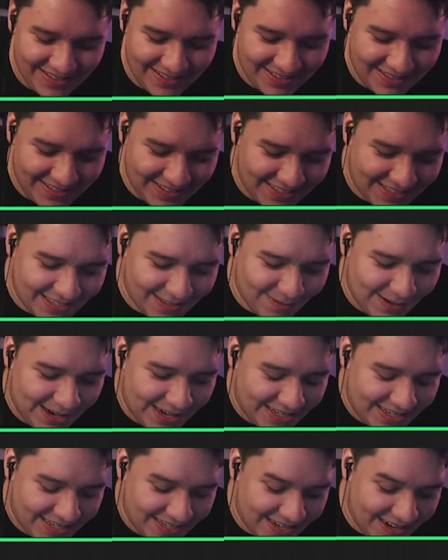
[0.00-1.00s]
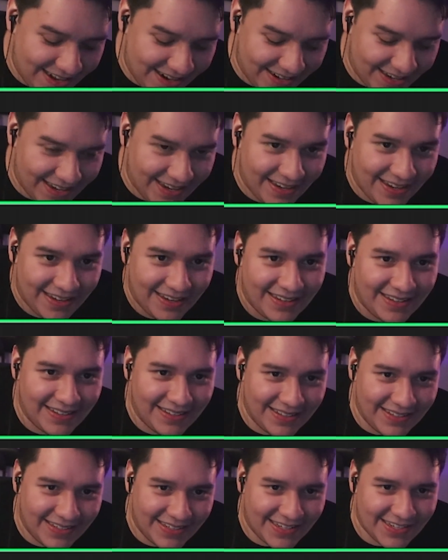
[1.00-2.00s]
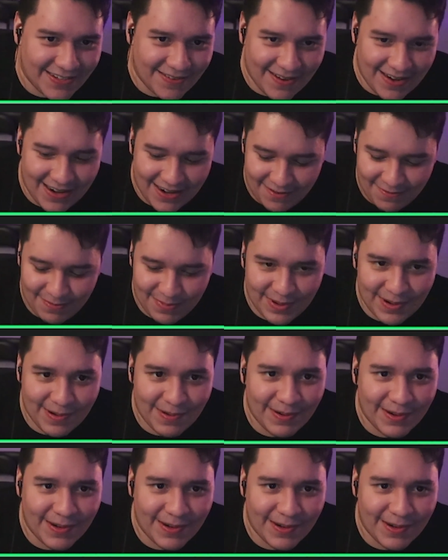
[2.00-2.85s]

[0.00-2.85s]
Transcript: Let's watch Nage and Strive, bro, real